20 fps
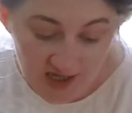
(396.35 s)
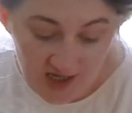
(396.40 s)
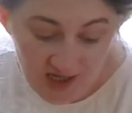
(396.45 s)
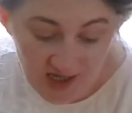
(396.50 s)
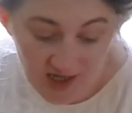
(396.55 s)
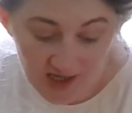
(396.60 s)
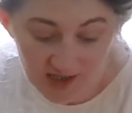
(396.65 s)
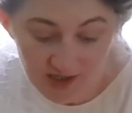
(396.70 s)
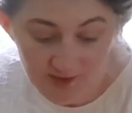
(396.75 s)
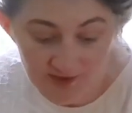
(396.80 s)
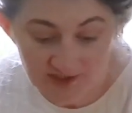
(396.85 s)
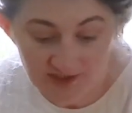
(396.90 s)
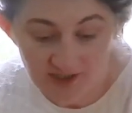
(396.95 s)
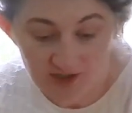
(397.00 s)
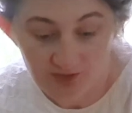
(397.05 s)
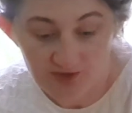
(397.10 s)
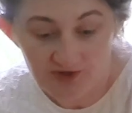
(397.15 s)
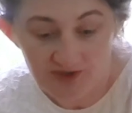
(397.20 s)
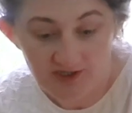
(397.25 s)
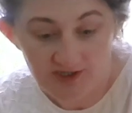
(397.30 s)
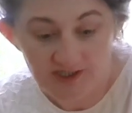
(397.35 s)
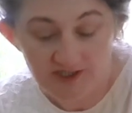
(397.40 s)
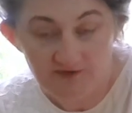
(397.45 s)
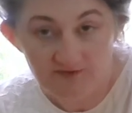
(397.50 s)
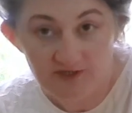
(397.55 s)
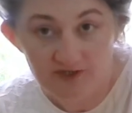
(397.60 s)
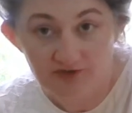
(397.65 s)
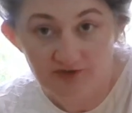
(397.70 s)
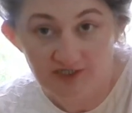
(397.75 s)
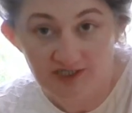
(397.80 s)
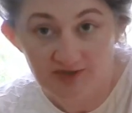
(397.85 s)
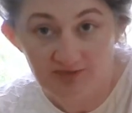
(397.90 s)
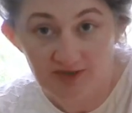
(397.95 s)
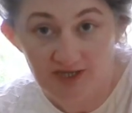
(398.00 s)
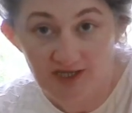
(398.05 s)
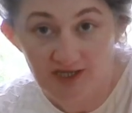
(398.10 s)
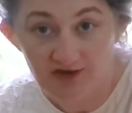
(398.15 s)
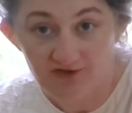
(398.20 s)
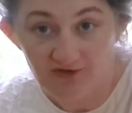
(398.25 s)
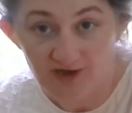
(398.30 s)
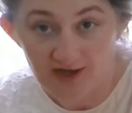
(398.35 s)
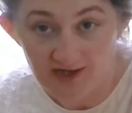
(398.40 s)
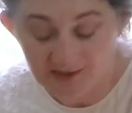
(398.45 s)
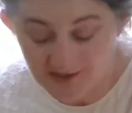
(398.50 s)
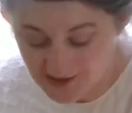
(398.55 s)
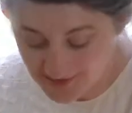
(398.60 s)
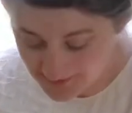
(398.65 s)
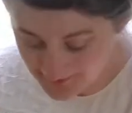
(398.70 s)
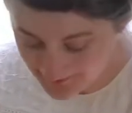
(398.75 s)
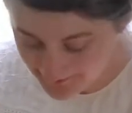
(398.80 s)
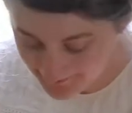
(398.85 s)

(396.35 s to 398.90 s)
you end up with a nice floating pink effect.